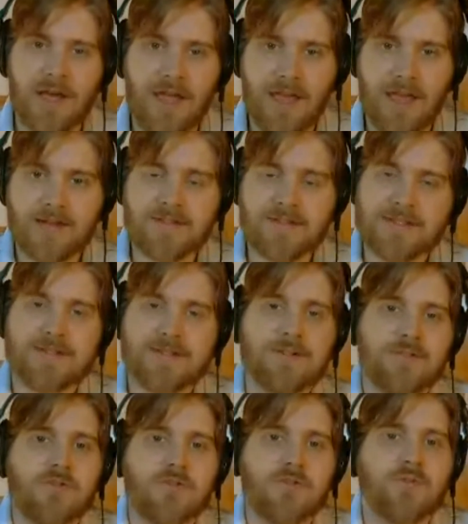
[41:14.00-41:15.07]
And
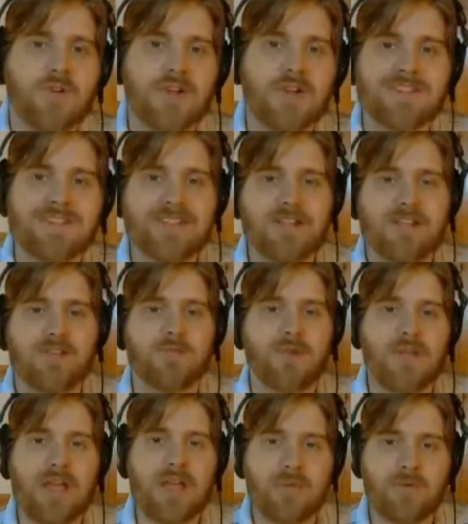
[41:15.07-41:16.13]
so we're going to see
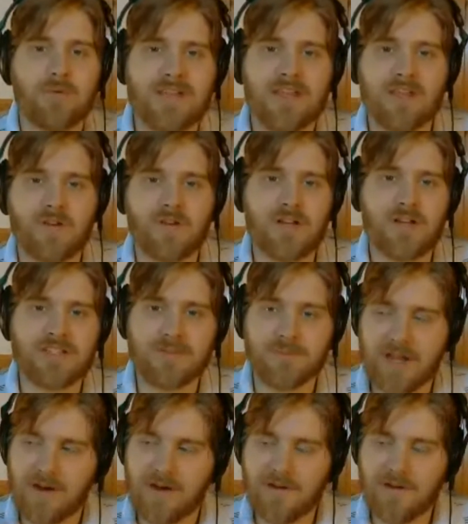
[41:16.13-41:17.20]
be able to take your custom
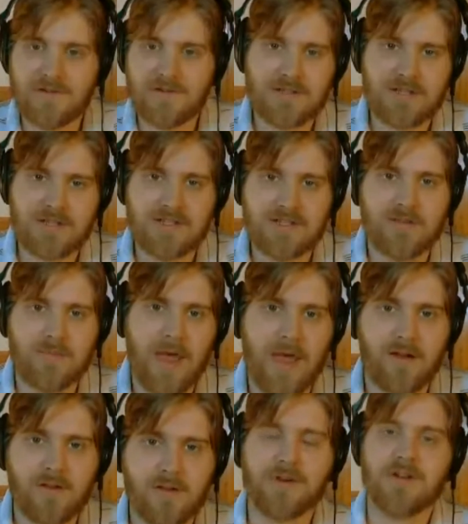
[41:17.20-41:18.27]
characters into the
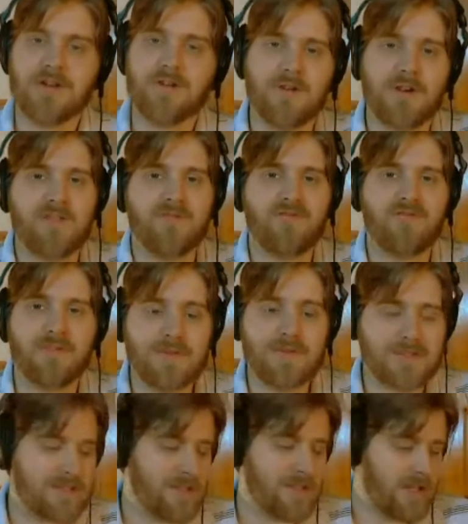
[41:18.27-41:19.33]
battle arena for
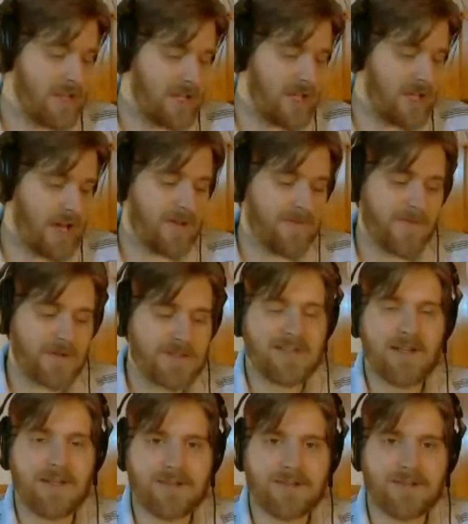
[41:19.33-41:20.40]
Infamous uh, First
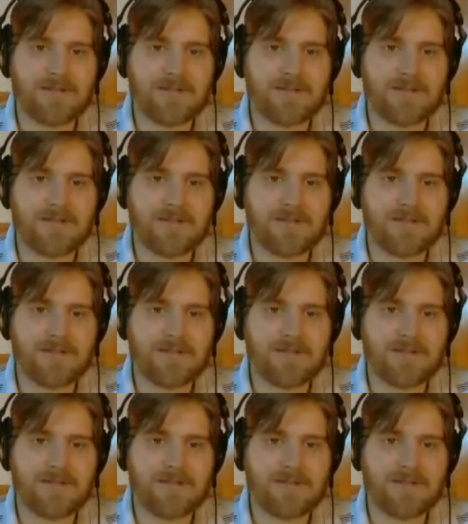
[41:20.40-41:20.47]
Light.